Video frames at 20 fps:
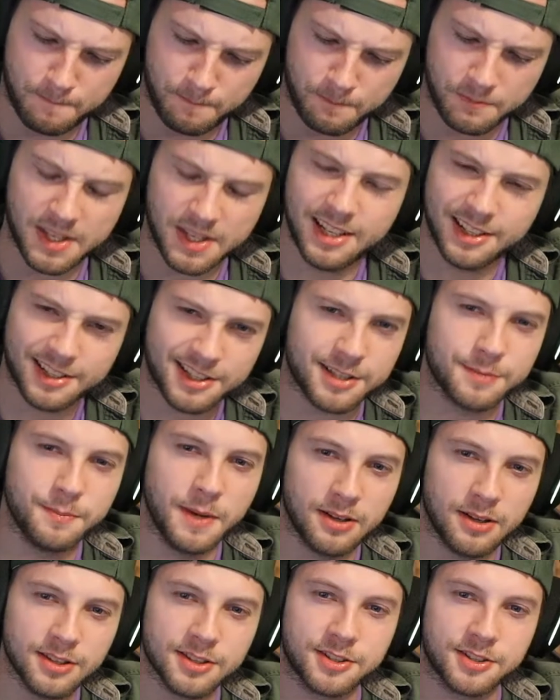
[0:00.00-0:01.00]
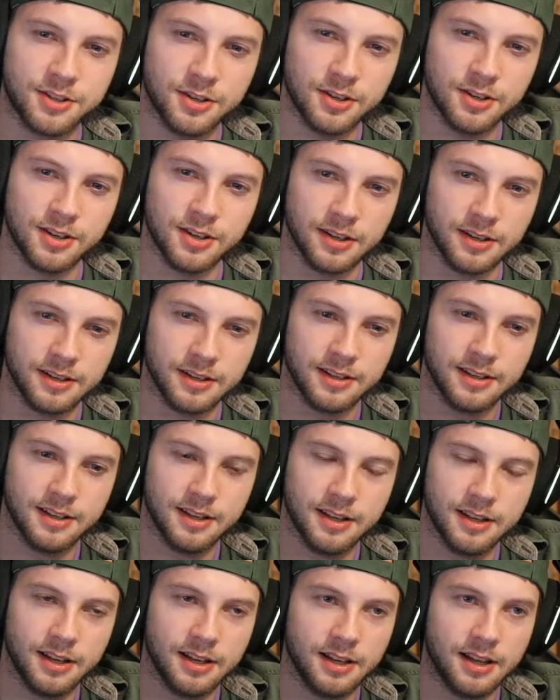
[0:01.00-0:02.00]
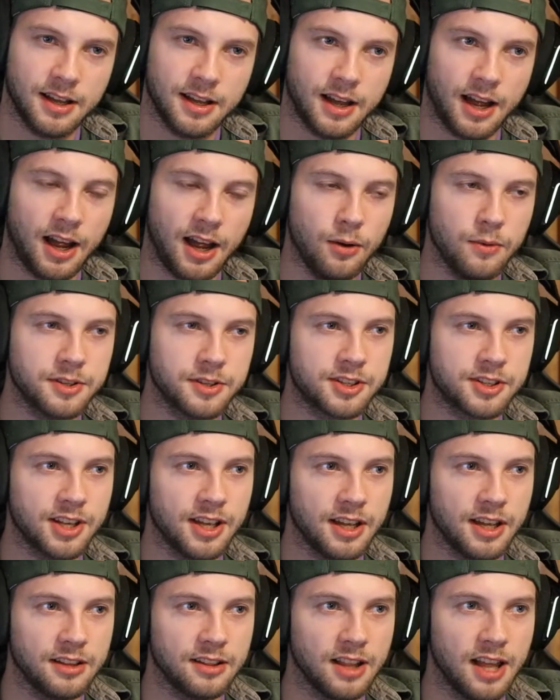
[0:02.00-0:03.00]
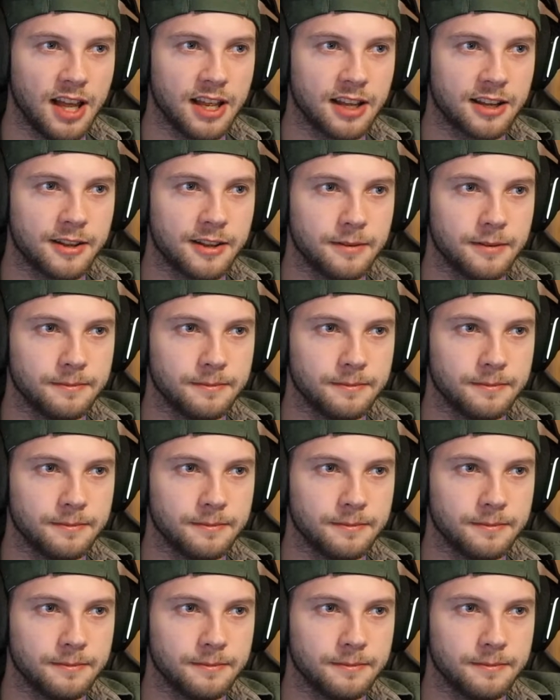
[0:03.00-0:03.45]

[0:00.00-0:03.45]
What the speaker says: It smells good. I would say, like,